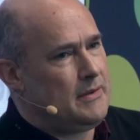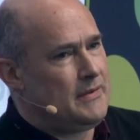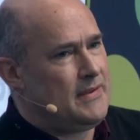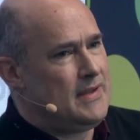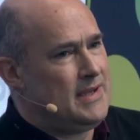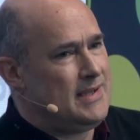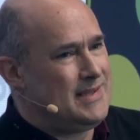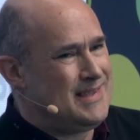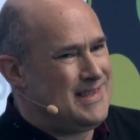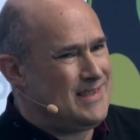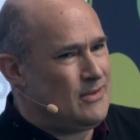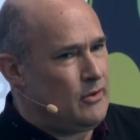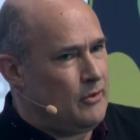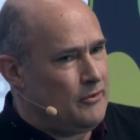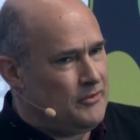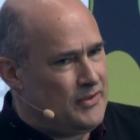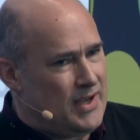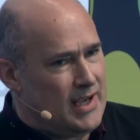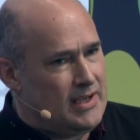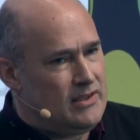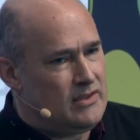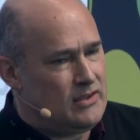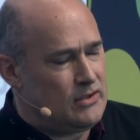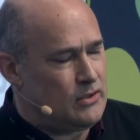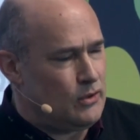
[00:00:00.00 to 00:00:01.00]
this sort of
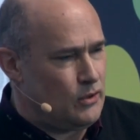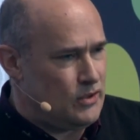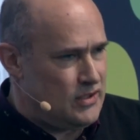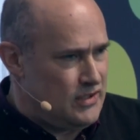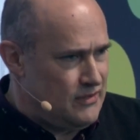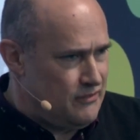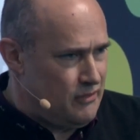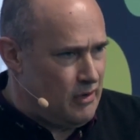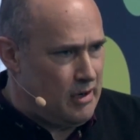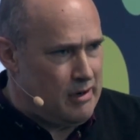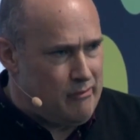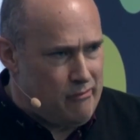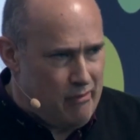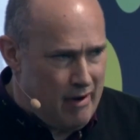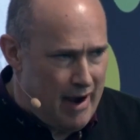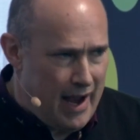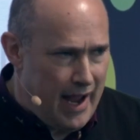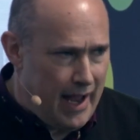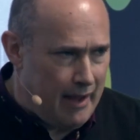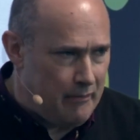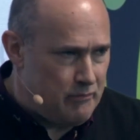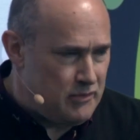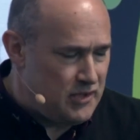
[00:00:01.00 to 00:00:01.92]
data source is very rare.